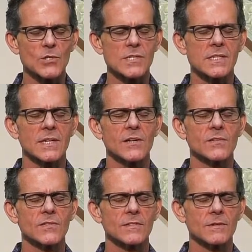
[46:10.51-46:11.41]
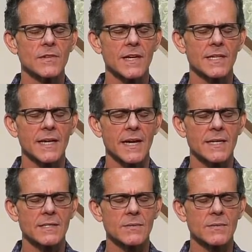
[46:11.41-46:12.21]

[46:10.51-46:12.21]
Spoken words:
yourself with that light,